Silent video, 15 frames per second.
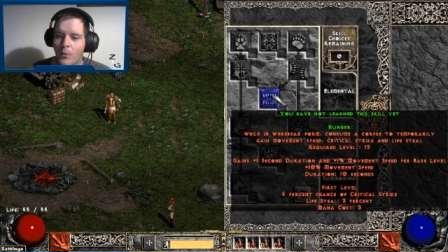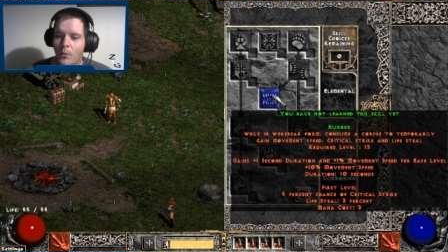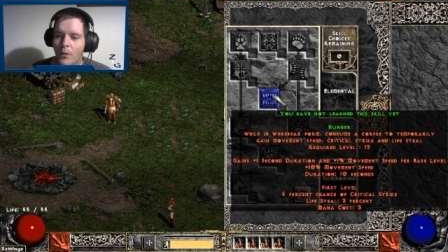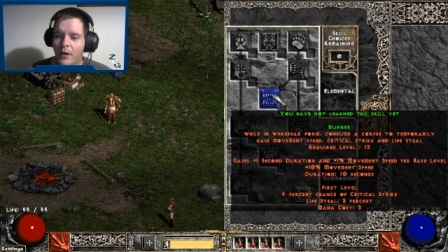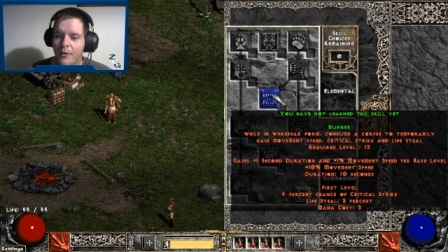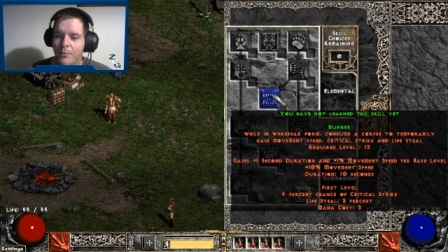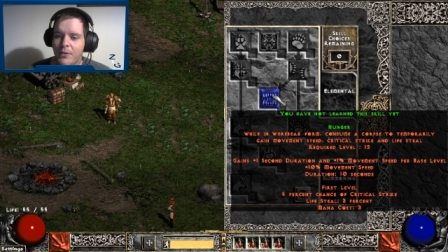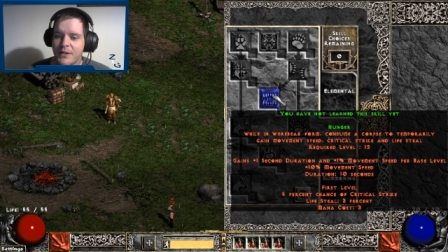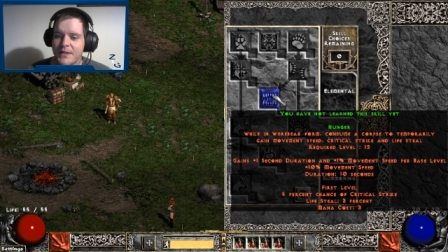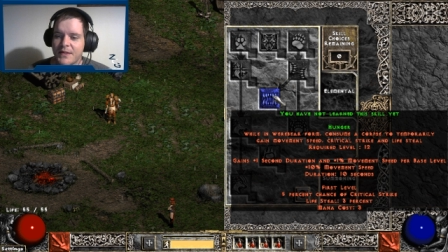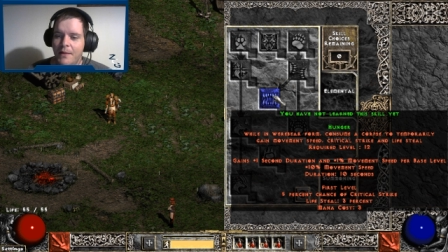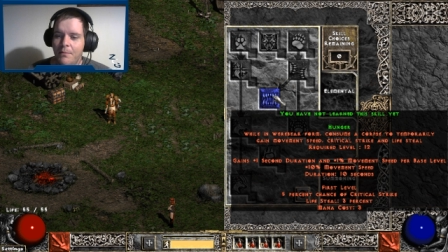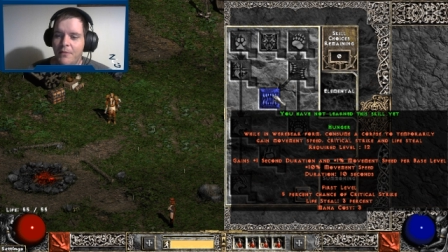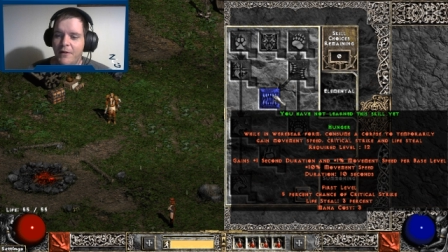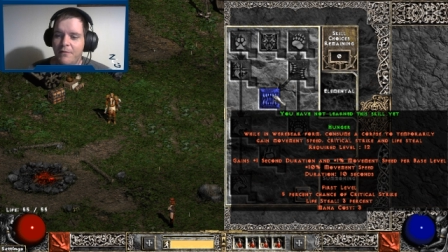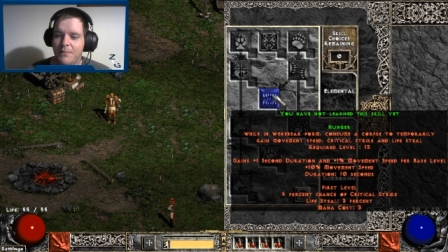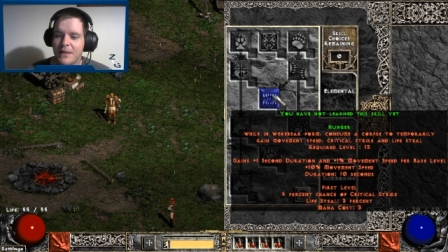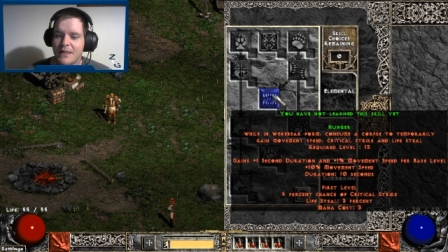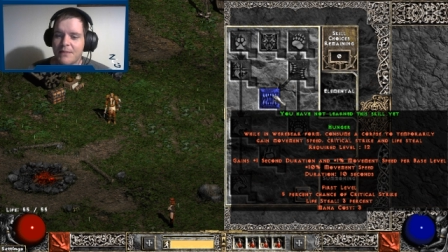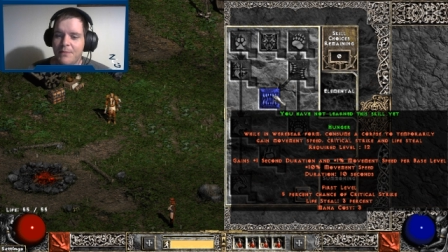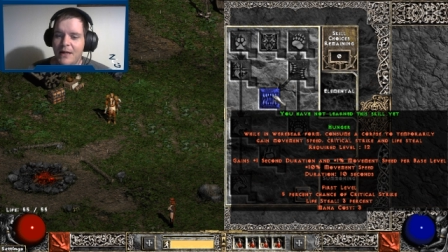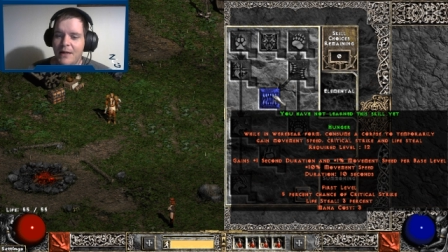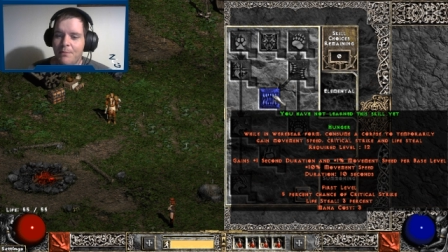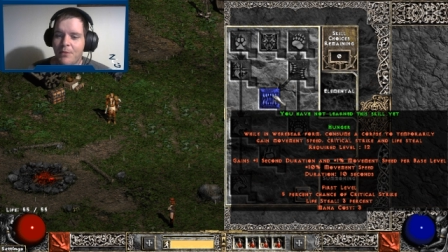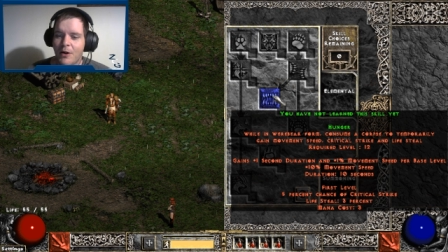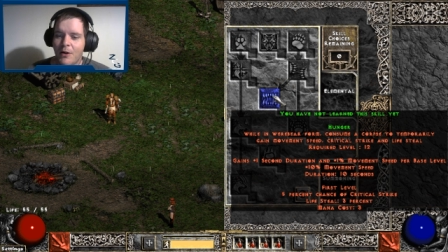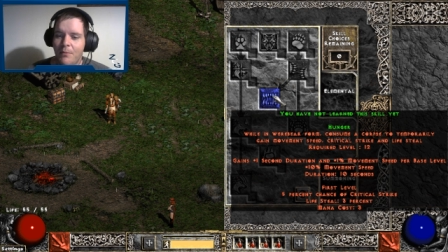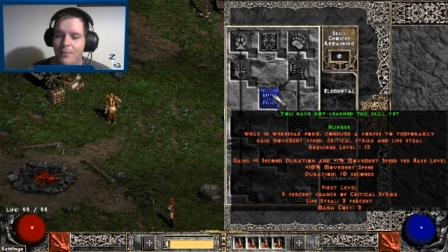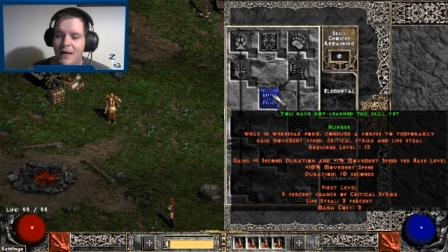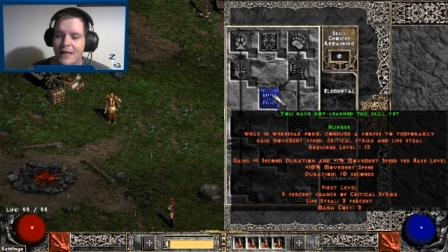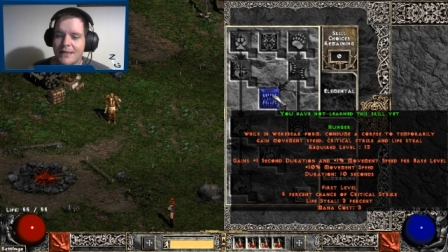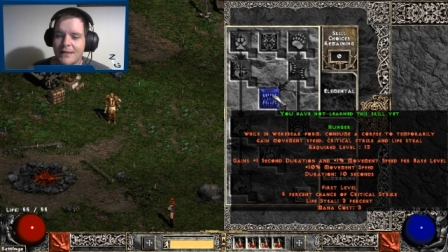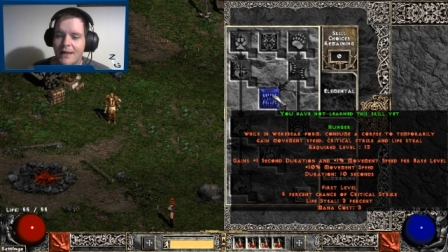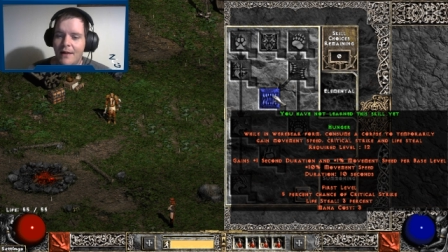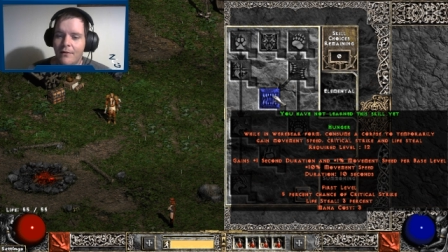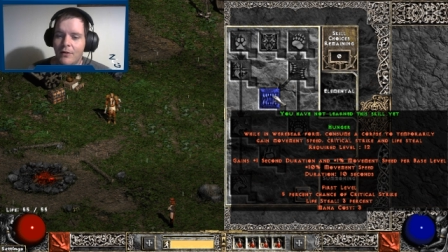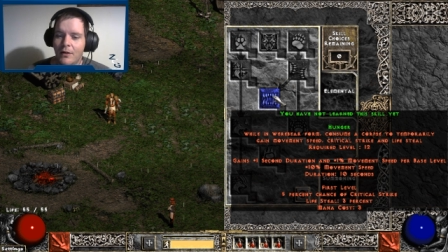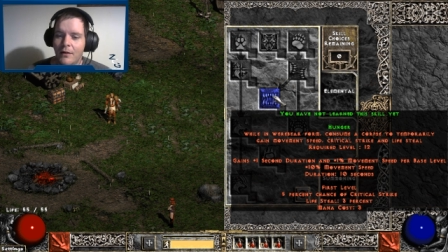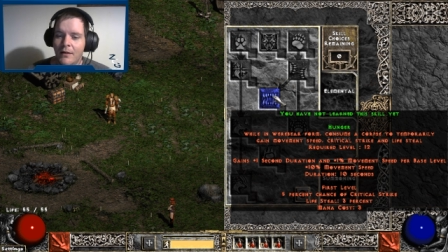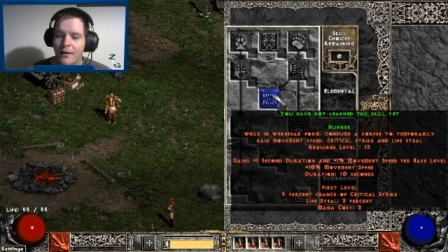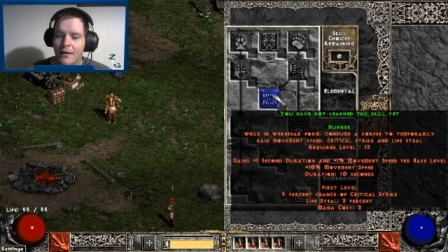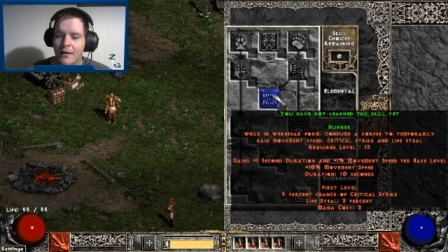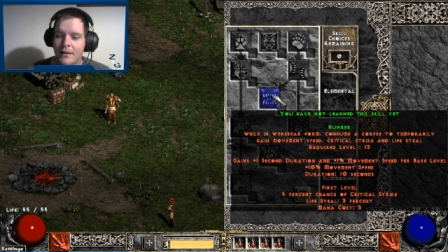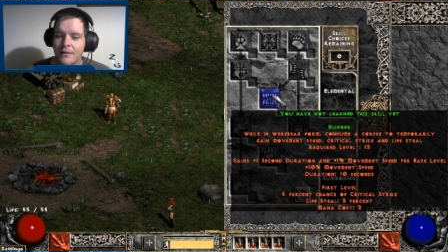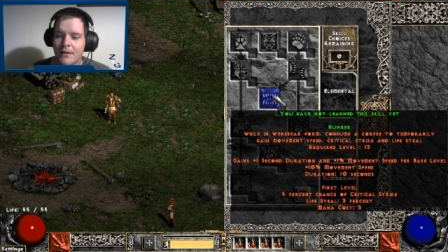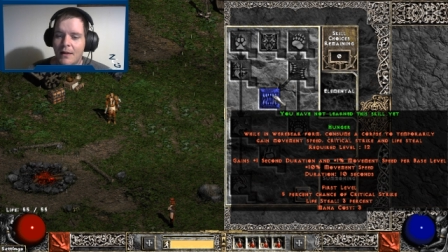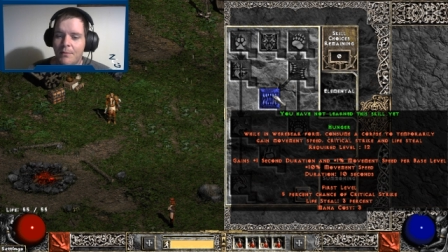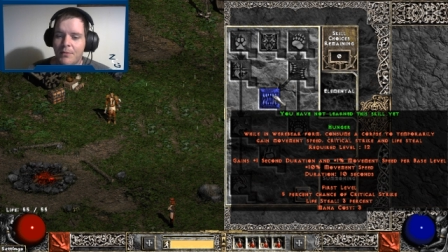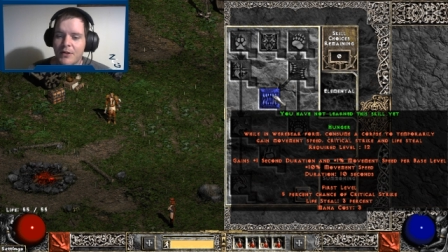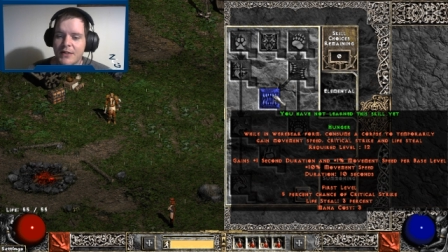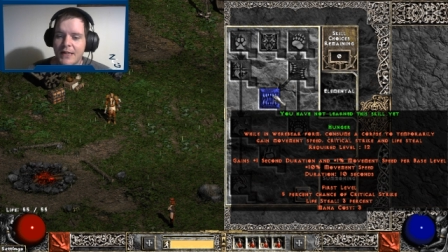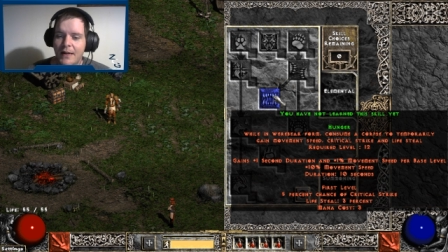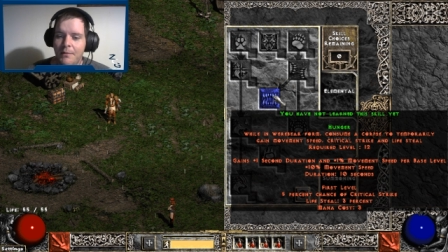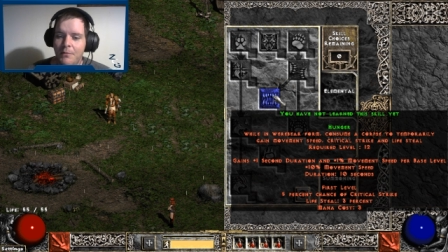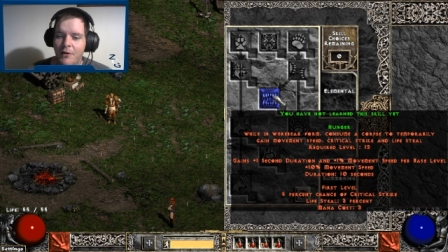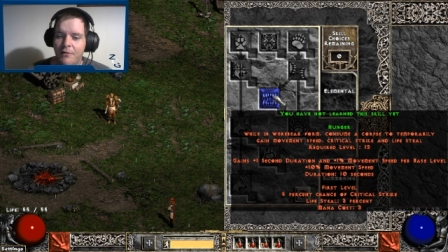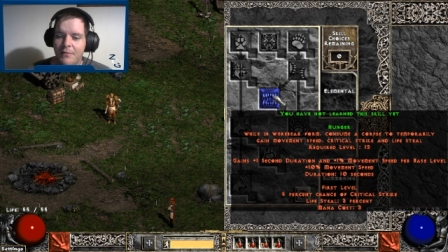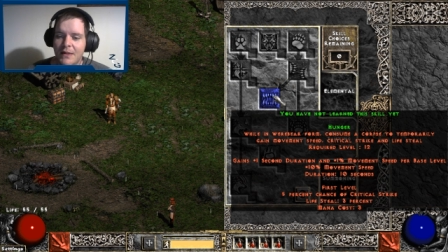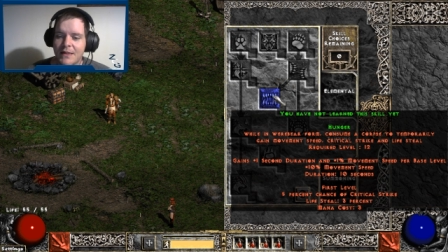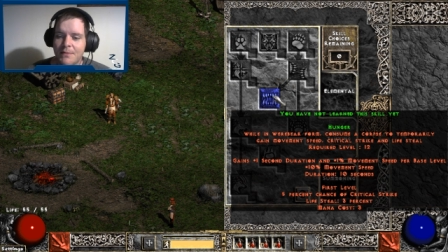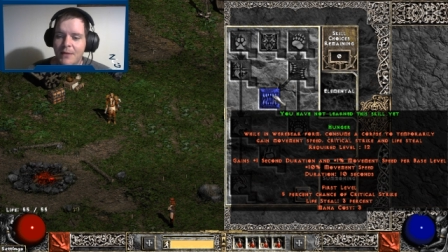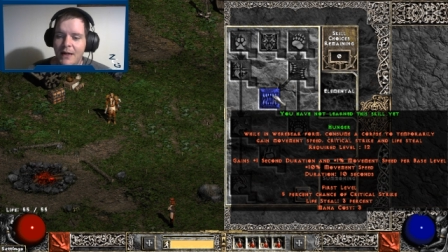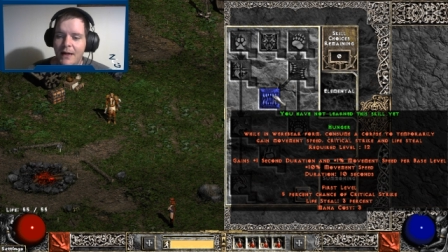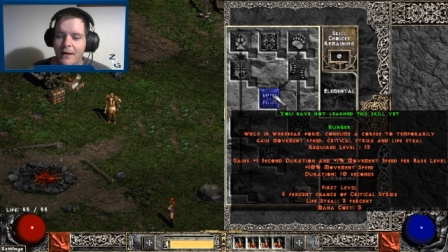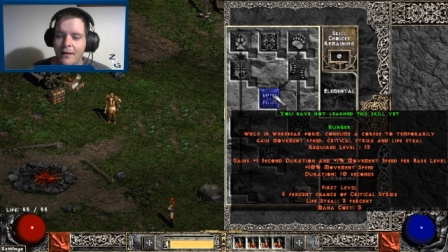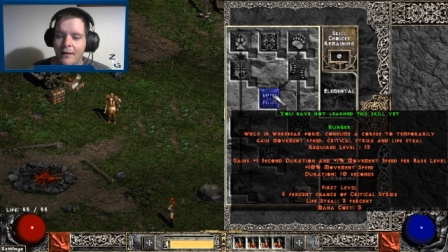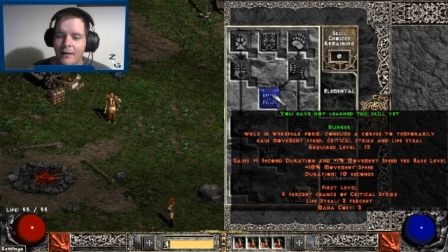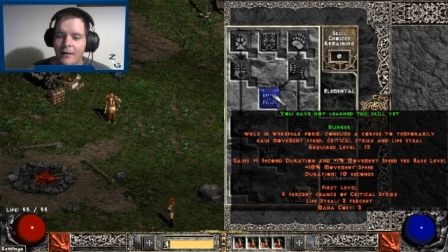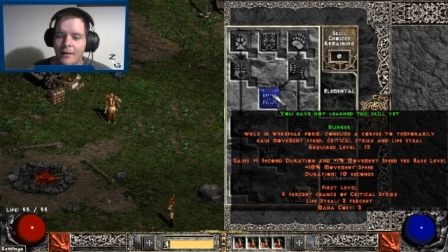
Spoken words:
1% movement speed per base level, 10% movement speed.